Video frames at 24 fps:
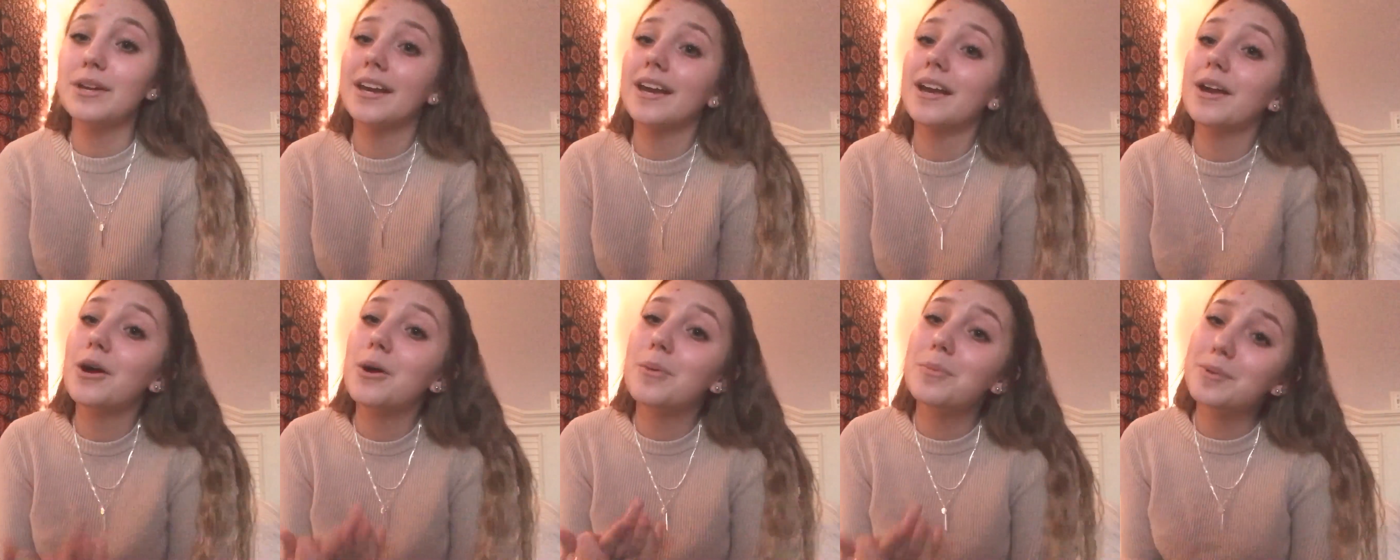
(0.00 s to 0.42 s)

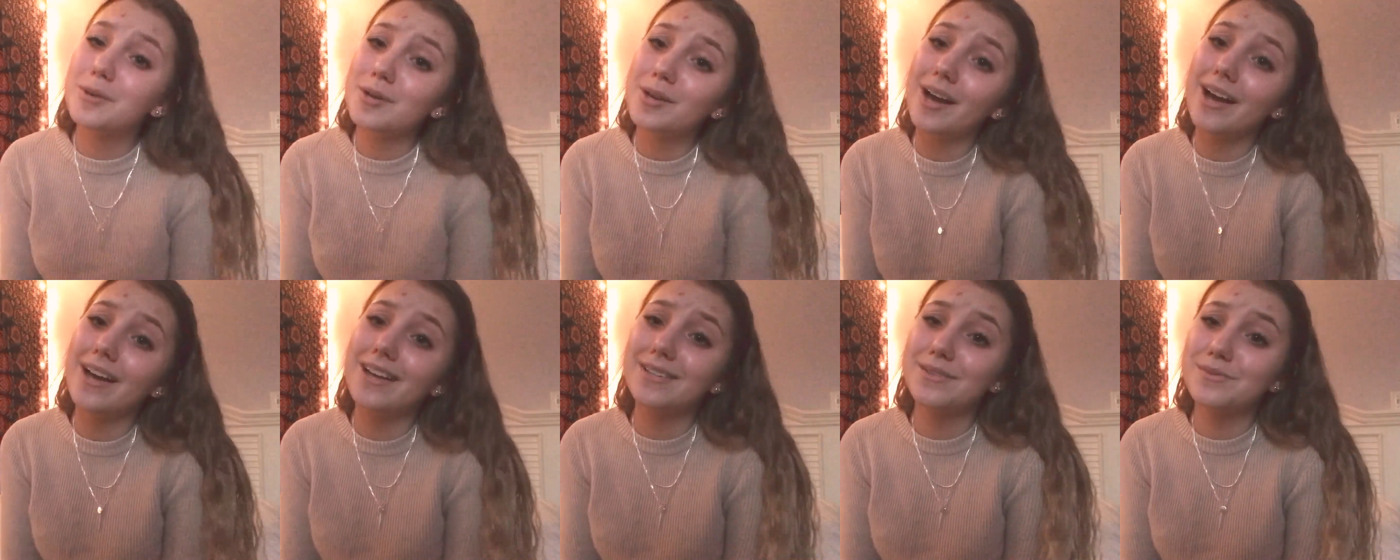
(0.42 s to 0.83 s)
and I hope you
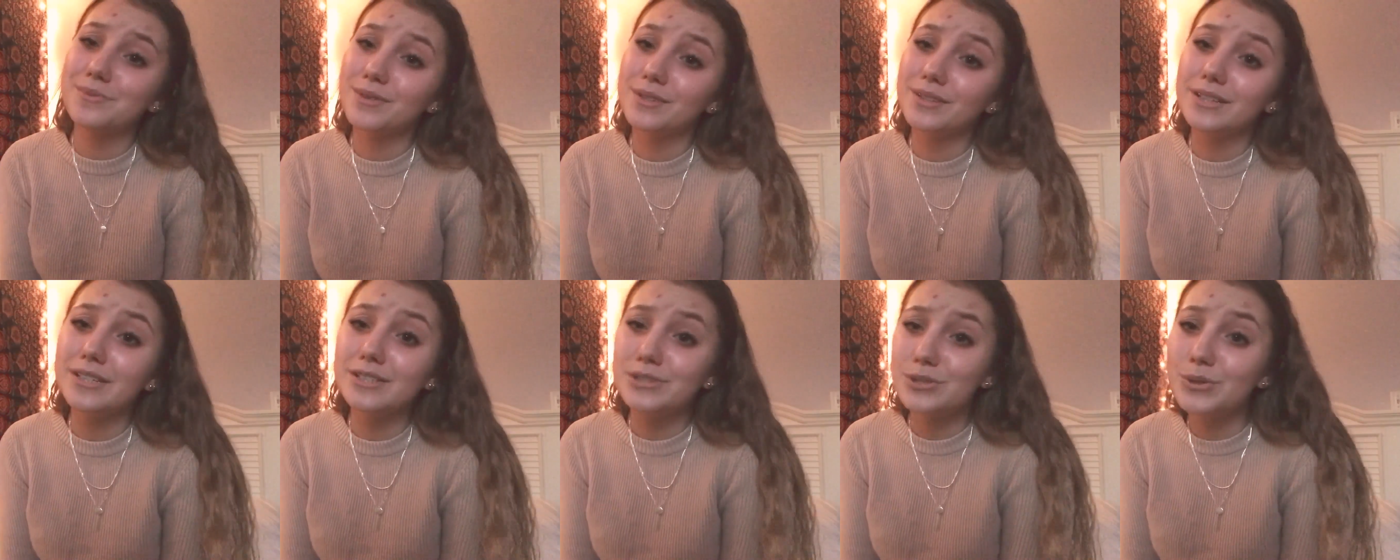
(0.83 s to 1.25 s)
guys
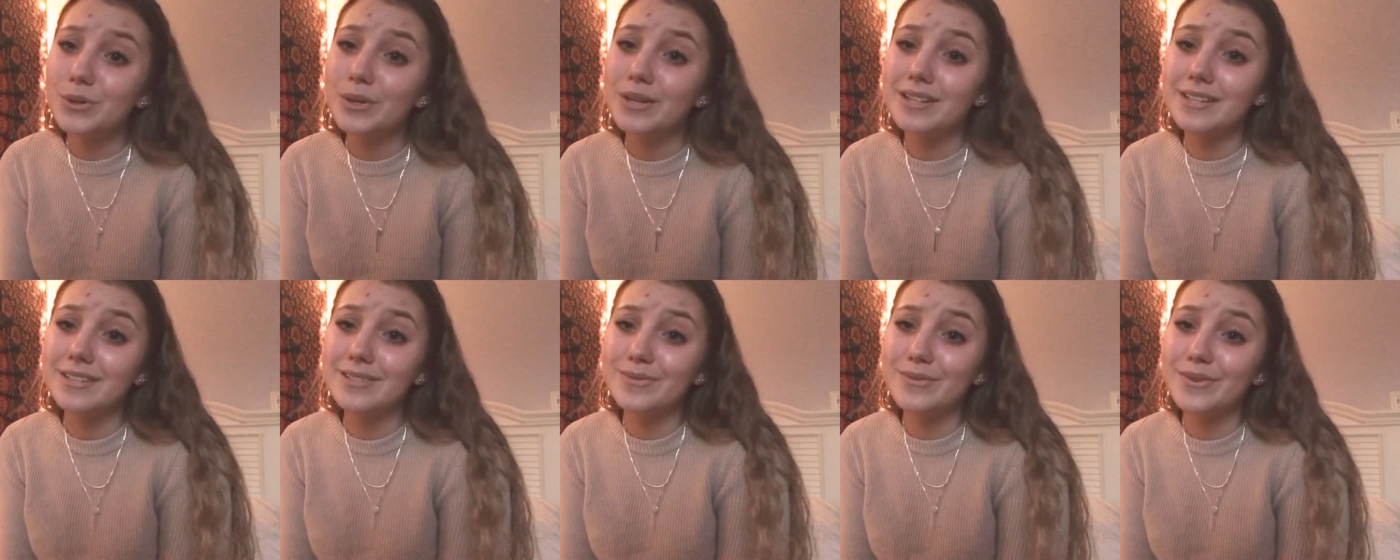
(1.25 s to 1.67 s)
really
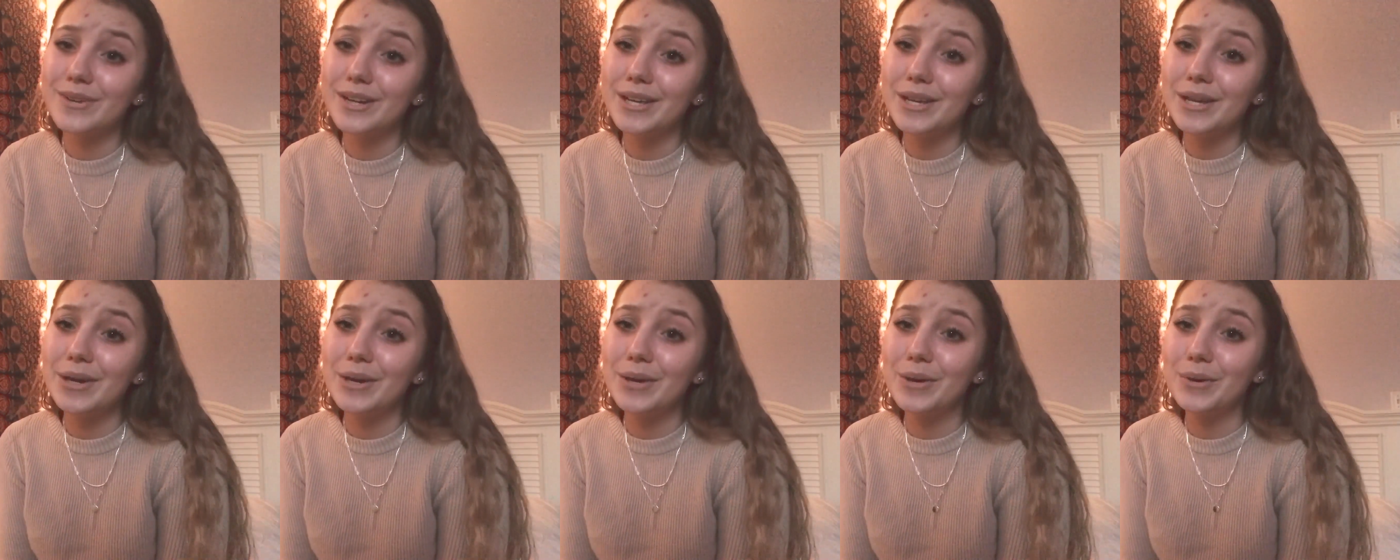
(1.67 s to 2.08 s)
enjoyed this
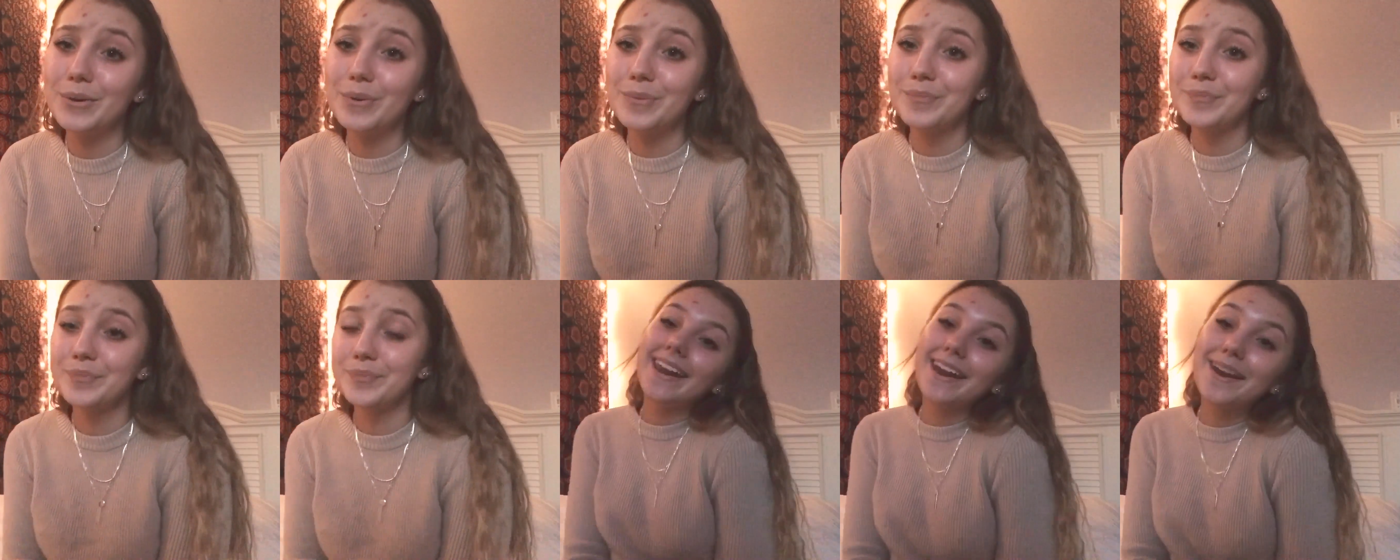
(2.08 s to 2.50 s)

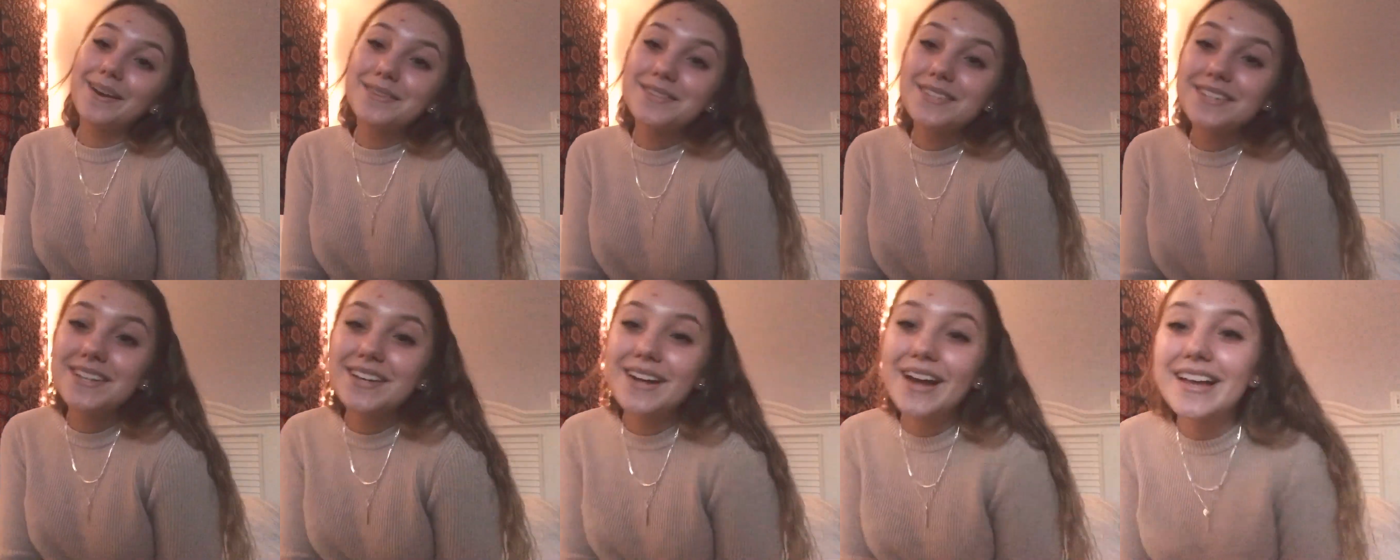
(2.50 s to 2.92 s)
video, and I
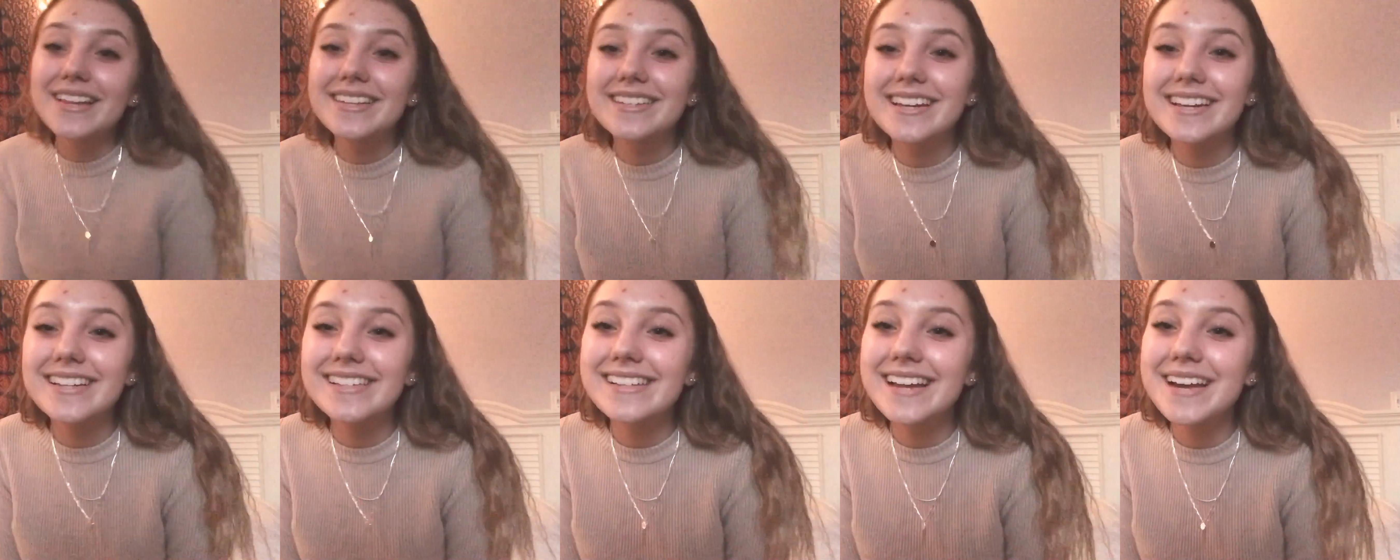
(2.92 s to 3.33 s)
will see you
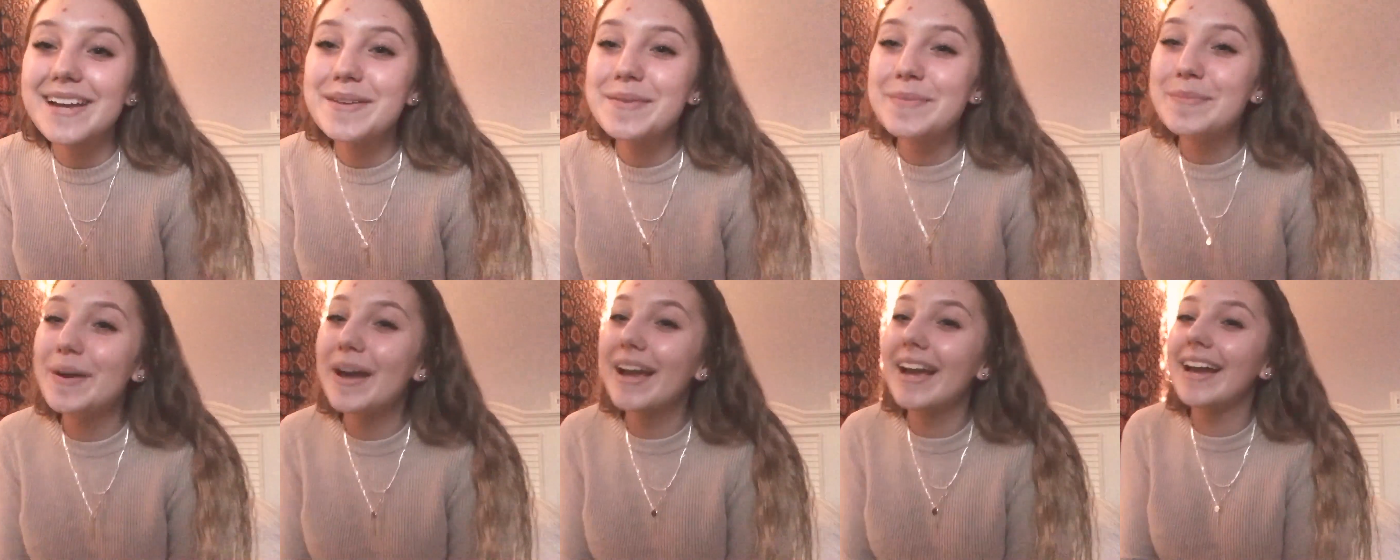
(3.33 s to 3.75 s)
guys next
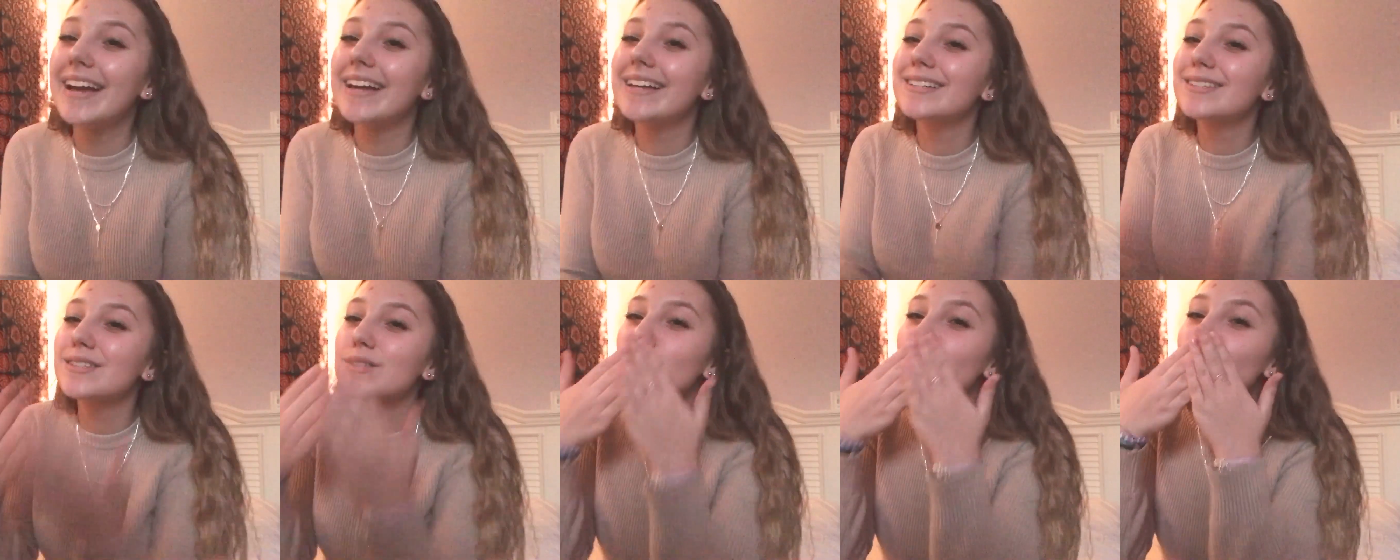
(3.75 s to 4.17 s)
time.
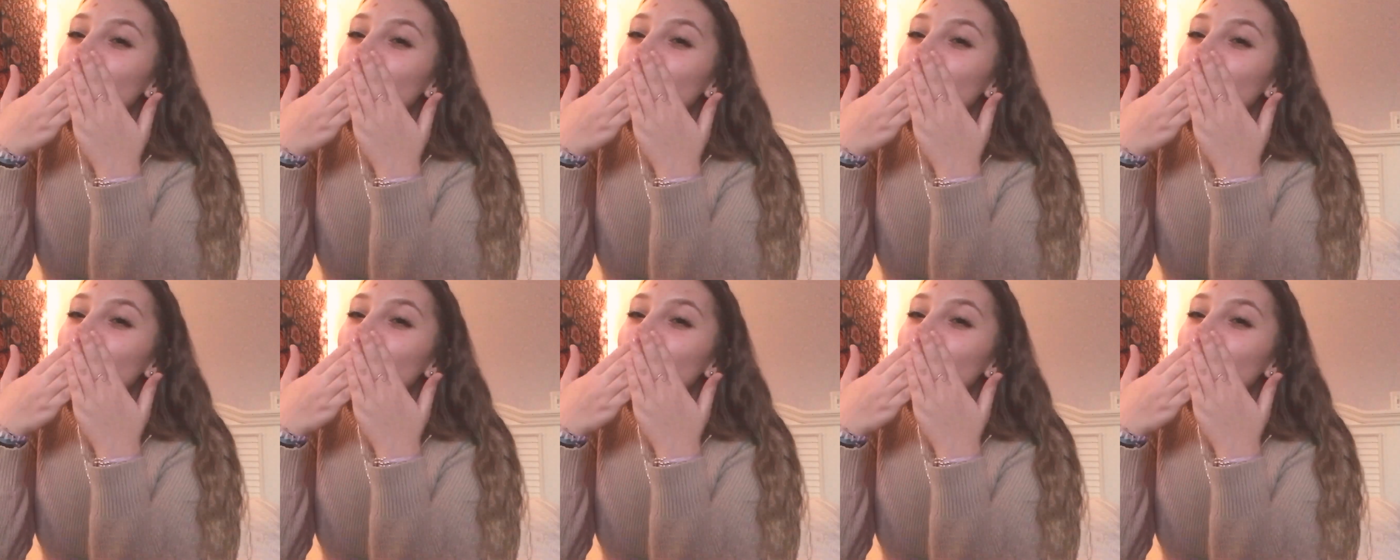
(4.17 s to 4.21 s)
Bye